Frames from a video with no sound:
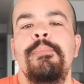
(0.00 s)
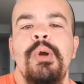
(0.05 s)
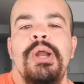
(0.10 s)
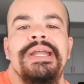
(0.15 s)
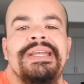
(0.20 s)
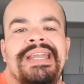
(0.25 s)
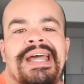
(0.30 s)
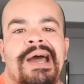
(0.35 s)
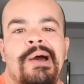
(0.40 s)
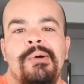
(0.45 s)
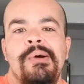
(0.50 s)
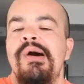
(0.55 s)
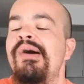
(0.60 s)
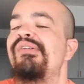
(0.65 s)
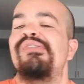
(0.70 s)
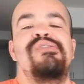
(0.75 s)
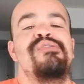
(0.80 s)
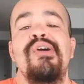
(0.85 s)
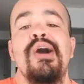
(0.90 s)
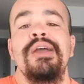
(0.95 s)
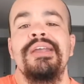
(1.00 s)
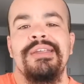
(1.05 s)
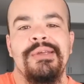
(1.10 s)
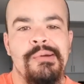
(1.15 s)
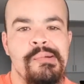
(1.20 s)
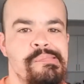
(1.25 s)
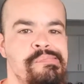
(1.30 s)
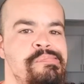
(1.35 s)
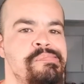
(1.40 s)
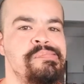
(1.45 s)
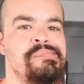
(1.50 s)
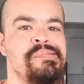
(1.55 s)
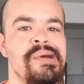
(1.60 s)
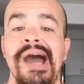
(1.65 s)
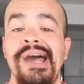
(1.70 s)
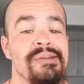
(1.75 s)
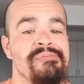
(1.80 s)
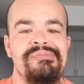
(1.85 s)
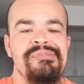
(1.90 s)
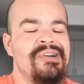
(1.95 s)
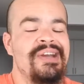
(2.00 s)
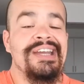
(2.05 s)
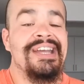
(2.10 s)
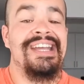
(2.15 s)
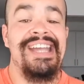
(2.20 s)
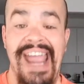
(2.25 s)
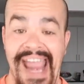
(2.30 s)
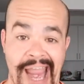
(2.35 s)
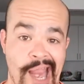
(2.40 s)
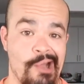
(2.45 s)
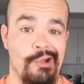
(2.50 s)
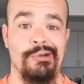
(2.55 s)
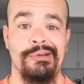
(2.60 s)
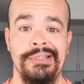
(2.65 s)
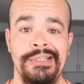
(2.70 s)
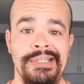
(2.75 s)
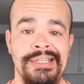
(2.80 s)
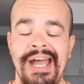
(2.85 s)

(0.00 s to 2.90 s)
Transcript: up right now, fuck you. I don't fucking care.